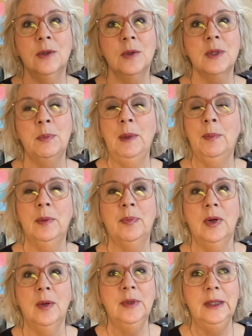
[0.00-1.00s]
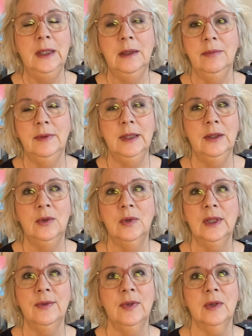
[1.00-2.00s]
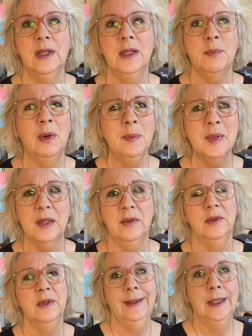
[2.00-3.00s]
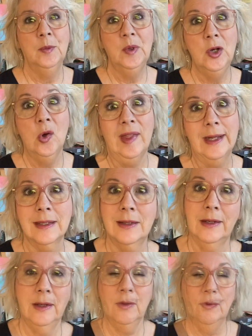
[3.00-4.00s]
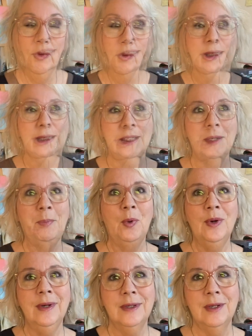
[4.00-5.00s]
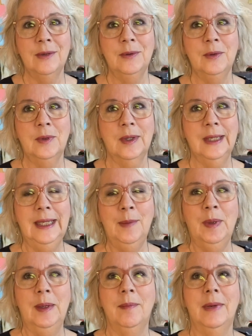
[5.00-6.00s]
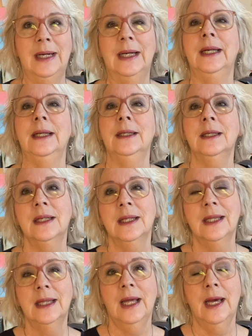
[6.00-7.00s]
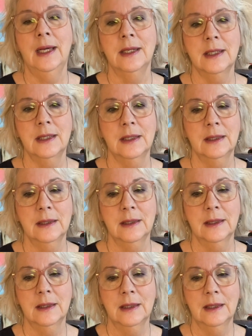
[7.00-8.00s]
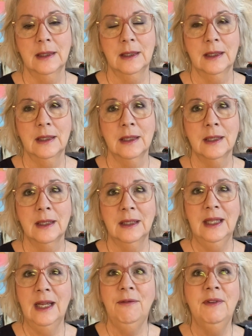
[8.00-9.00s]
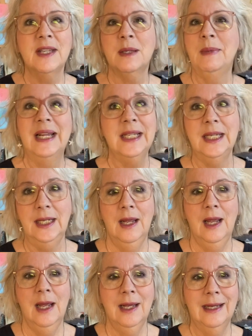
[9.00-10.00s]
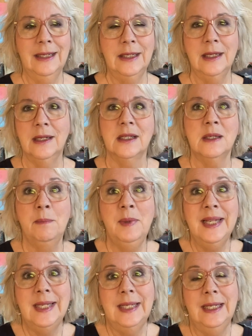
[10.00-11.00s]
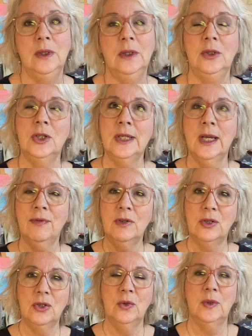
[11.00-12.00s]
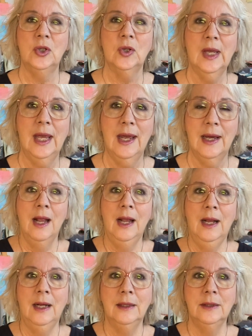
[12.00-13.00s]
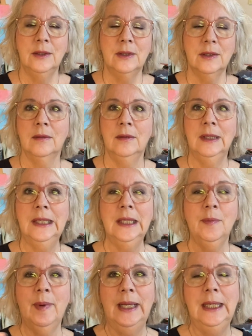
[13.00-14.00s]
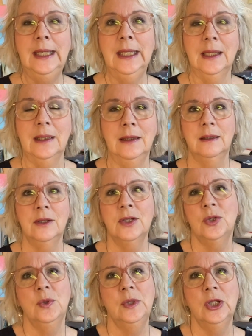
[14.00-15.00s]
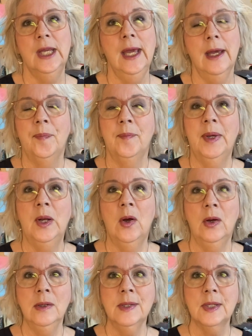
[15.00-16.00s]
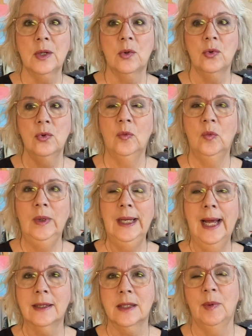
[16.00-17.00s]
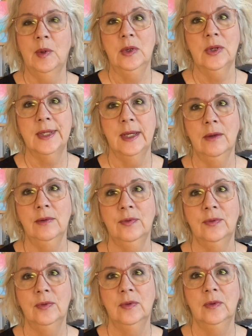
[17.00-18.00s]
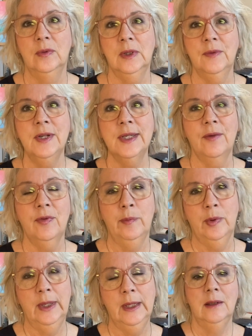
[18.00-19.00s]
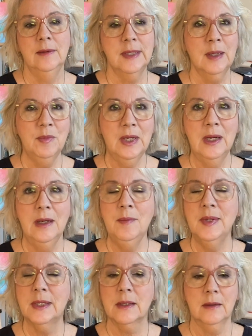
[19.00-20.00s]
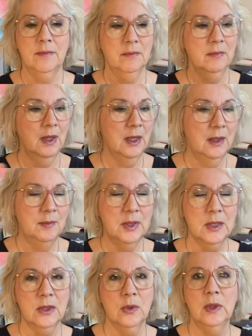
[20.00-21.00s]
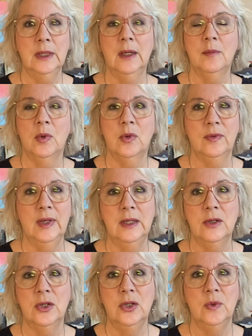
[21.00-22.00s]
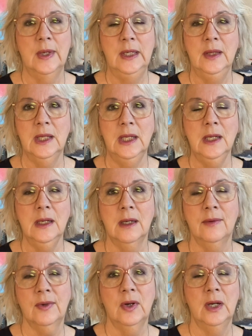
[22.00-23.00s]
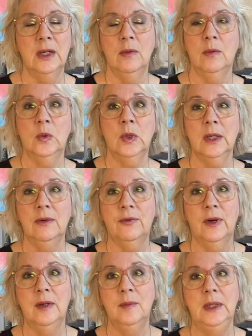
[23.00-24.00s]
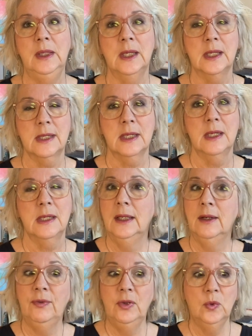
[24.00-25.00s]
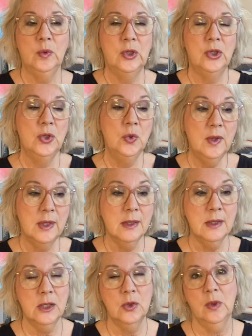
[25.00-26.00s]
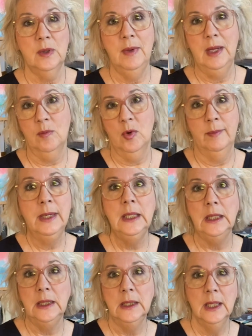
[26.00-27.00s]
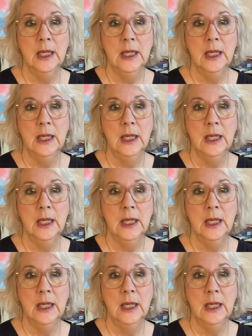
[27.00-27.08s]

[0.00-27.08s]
people probably, give their kids popsicles. And we know that's not health food. It's important to keep in mind that life is messy and it's busy. You just have to do what you can, and little by little, just do what you can. But also relax about yourself. Give yourself a break. Sometimes I'm just totally unmotivated to do anything. I've got work in front of me that says, if you would do this, you would make more money.